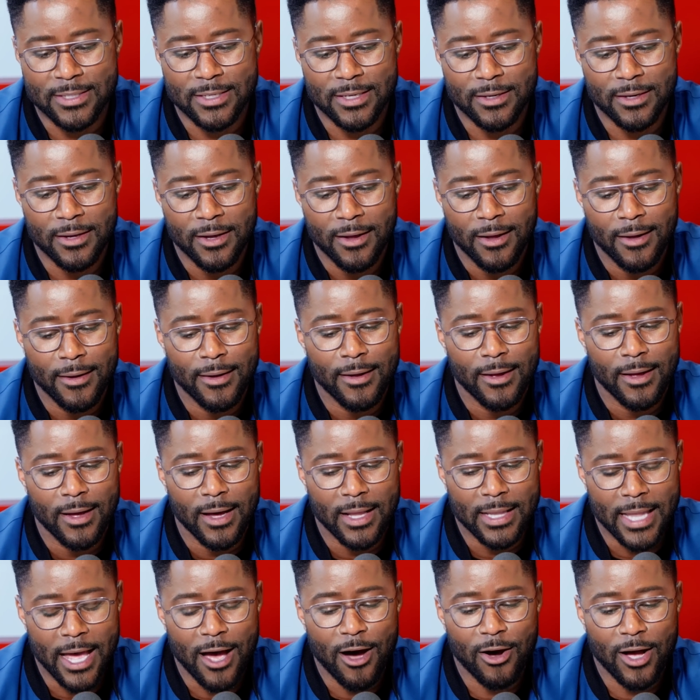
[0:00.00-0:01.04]
to
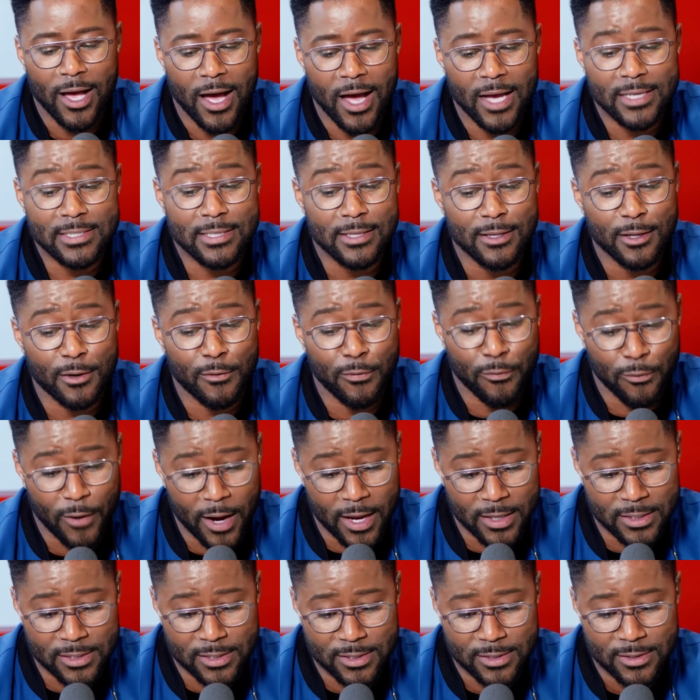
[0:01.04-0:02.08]
allow guys to look
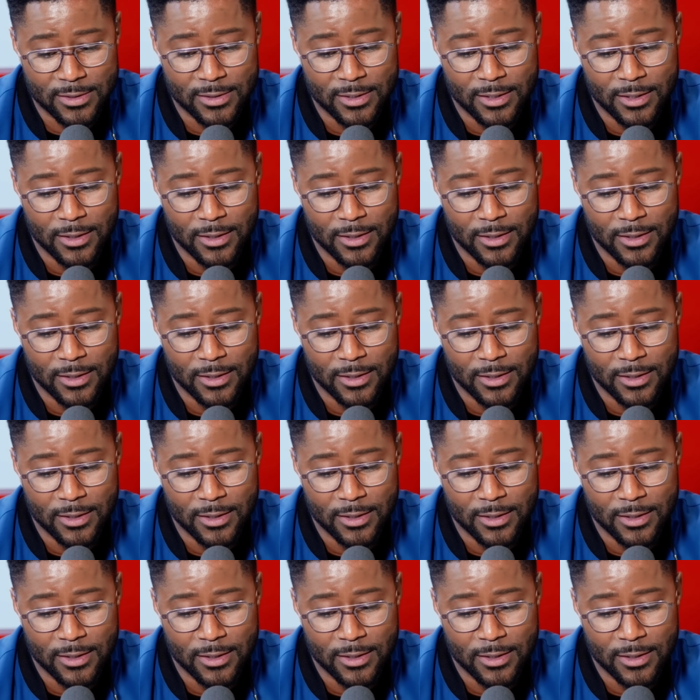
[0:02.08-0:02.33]
fresh,